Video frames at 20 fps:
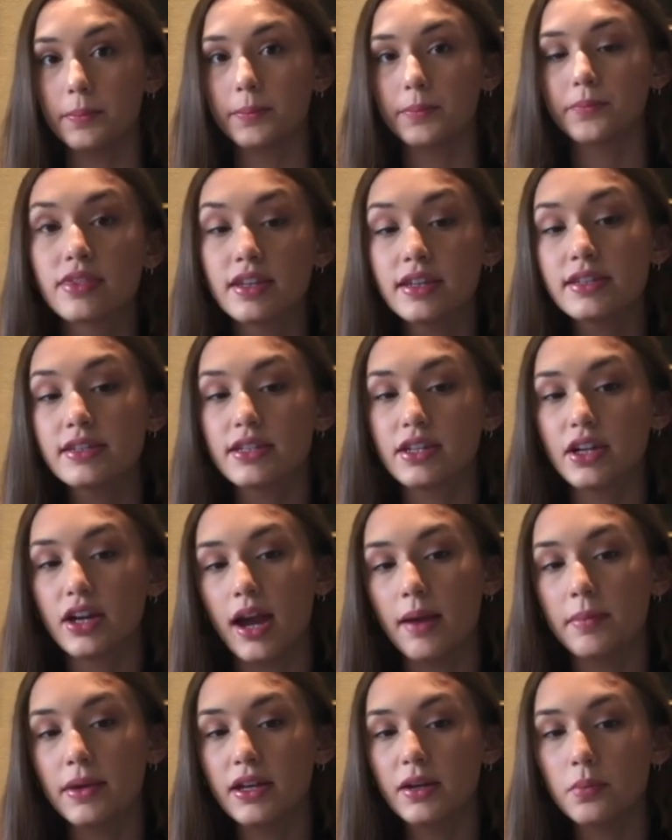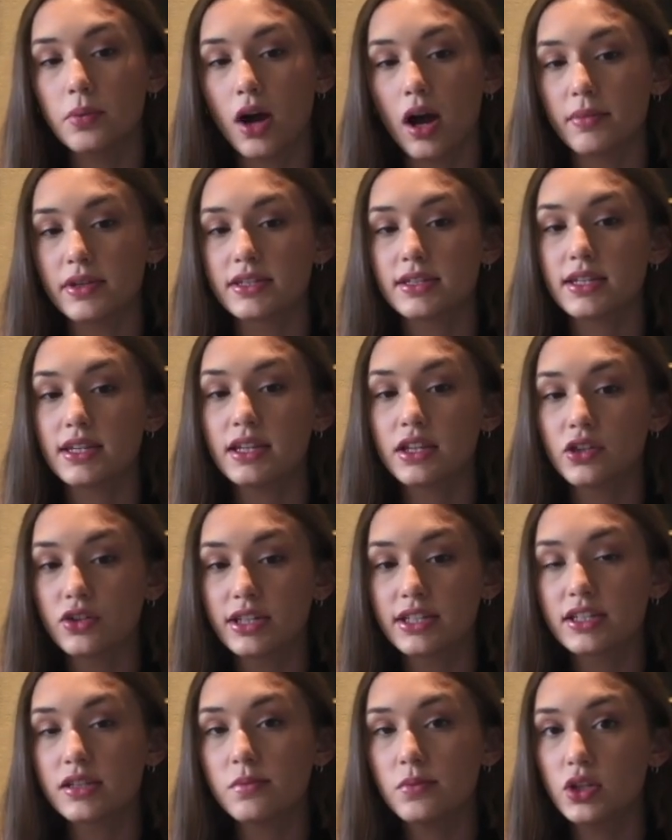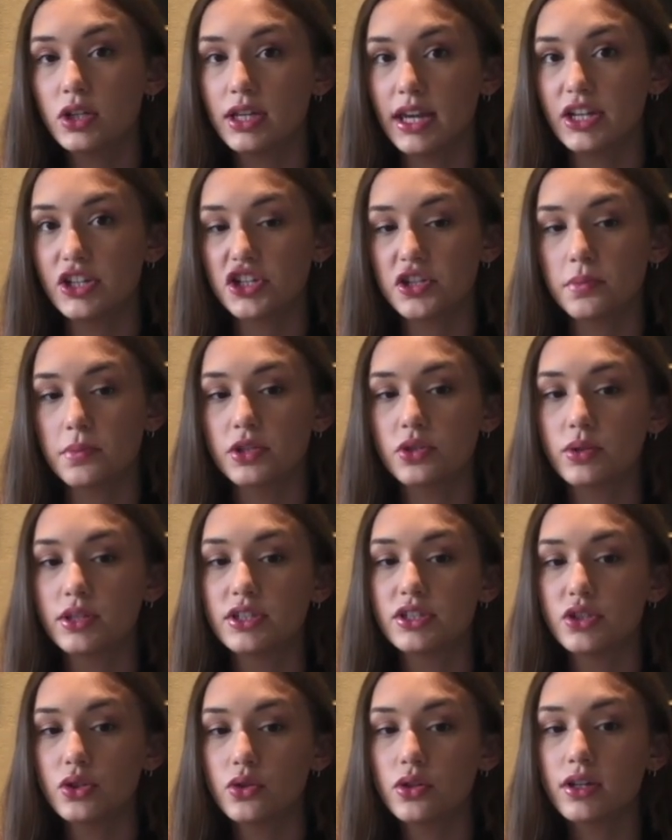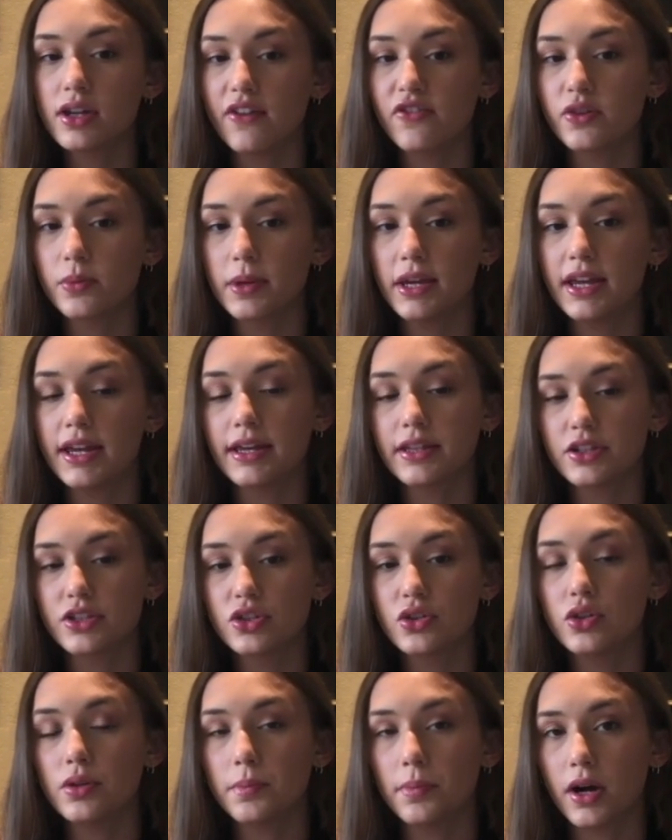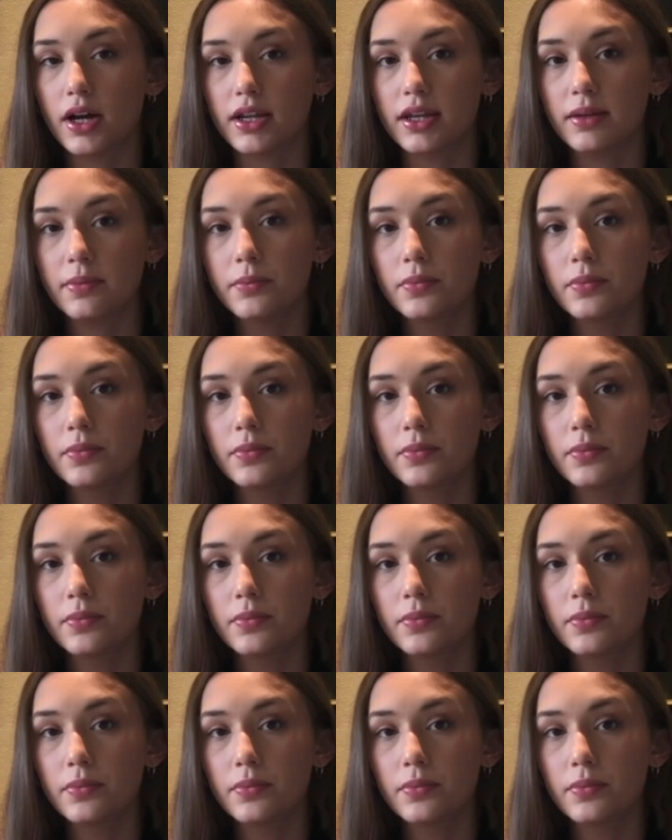This year, I made a promise to increase communication between student government and the student body.